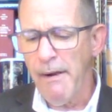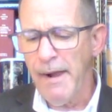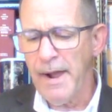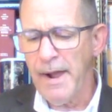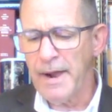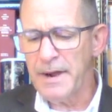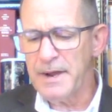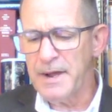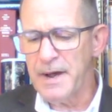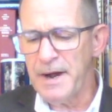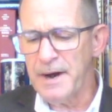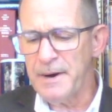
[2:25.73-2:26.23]

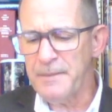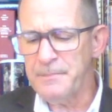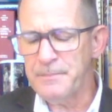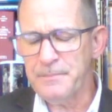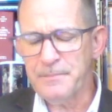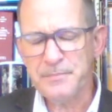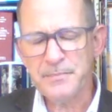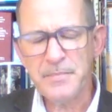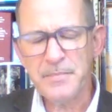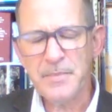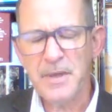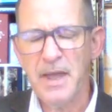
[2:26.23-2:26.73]

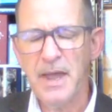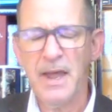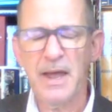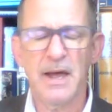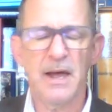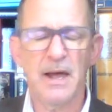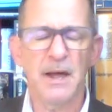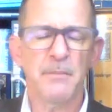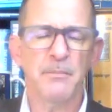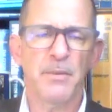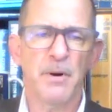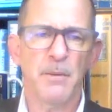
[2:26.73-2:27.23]
And
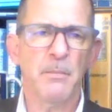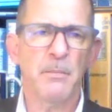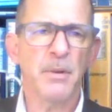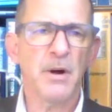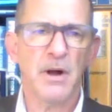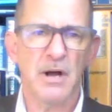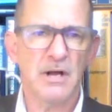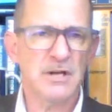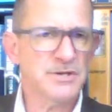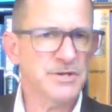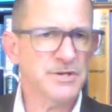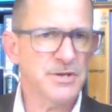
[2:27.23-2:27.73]
but
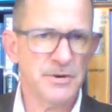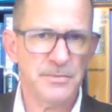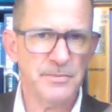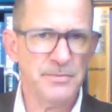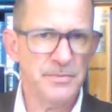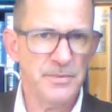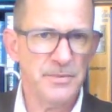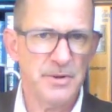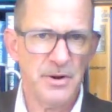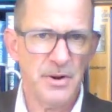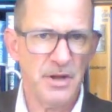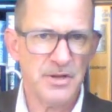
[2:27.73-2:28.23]
because they're,
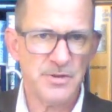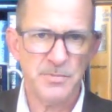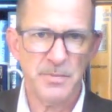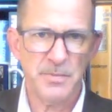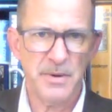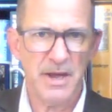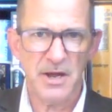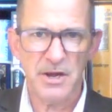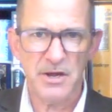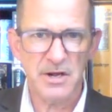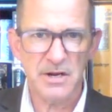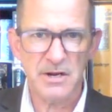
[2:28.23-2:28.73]
you know, as
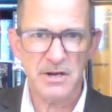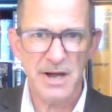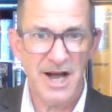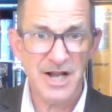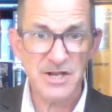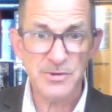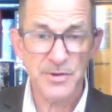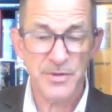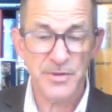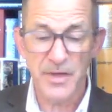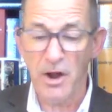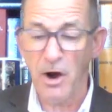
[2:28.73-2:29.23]
being good
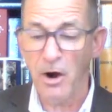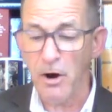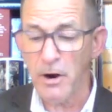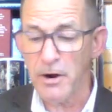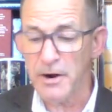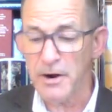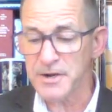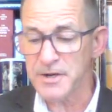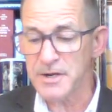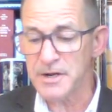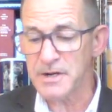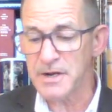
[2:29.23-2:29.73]
guys when they
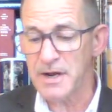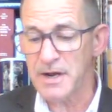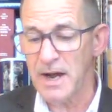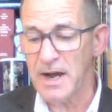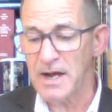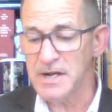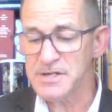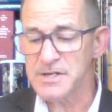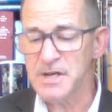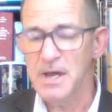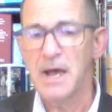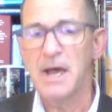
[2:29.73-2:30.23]
aren't good
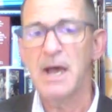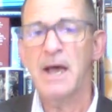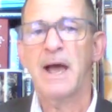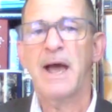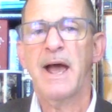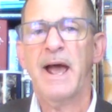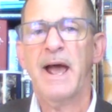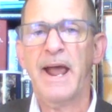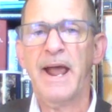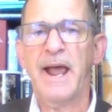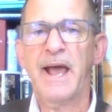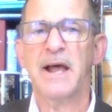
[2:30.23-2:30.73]
guys,
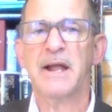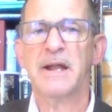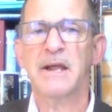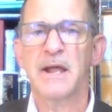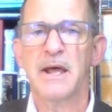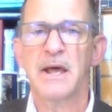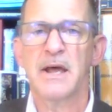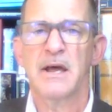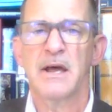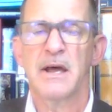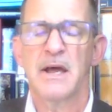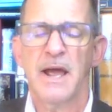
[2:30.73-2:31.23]

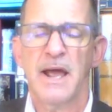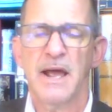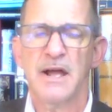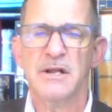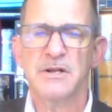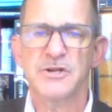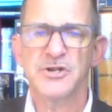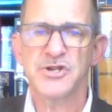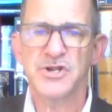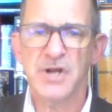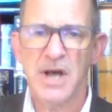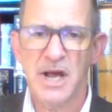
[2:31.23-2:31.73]
and
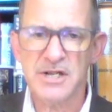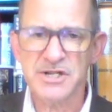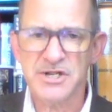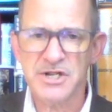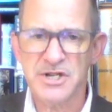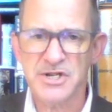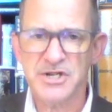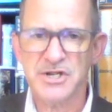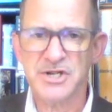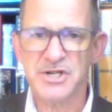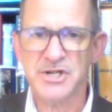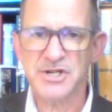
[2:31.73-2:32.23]

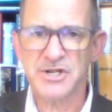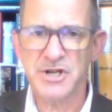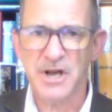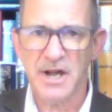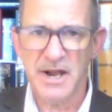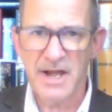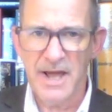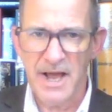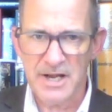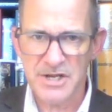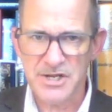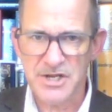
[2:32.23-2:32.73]
justice is
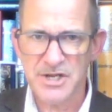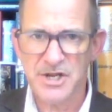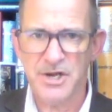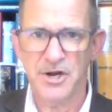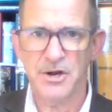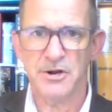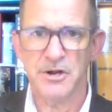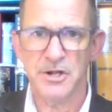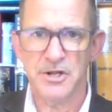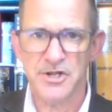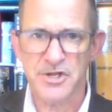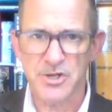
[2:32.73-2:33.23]
not
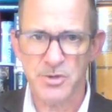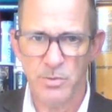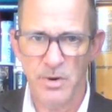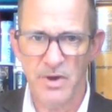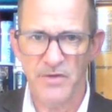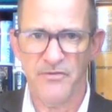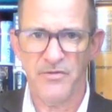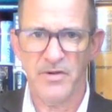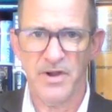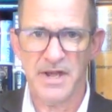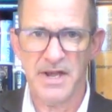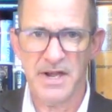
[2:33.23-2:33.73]
executed
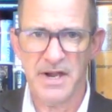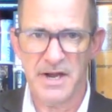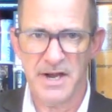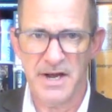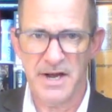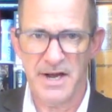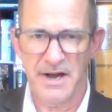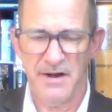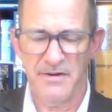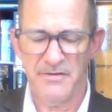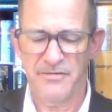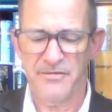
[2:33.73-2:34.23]
swiftly
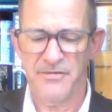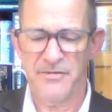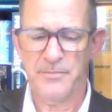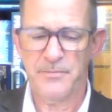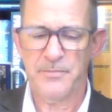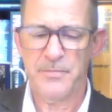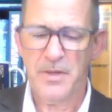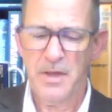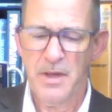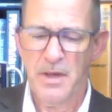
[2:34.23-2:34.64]
enough.